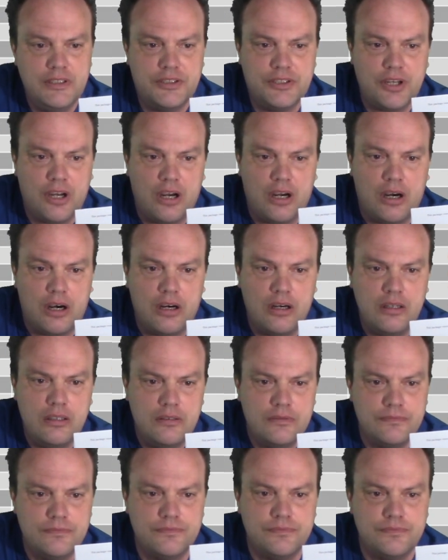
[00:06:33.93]
tall.
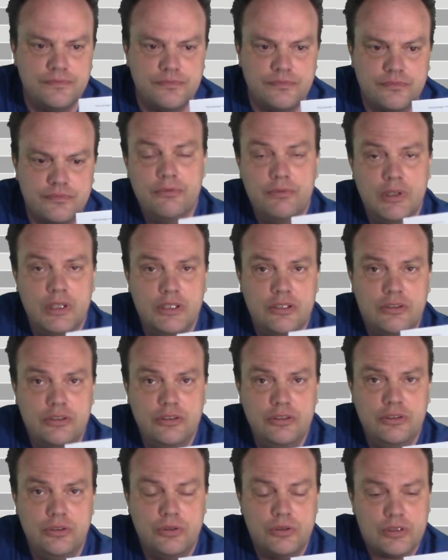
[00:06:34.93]
The really good
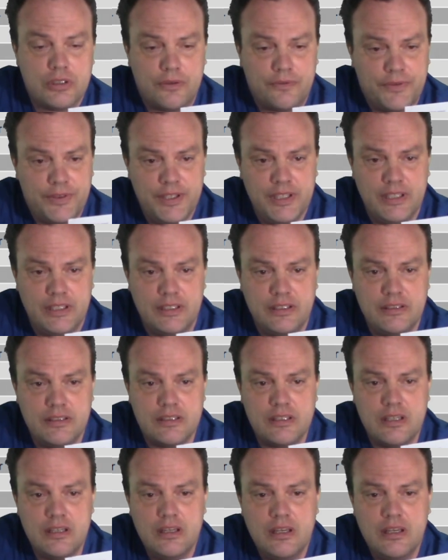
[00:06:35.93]
use of these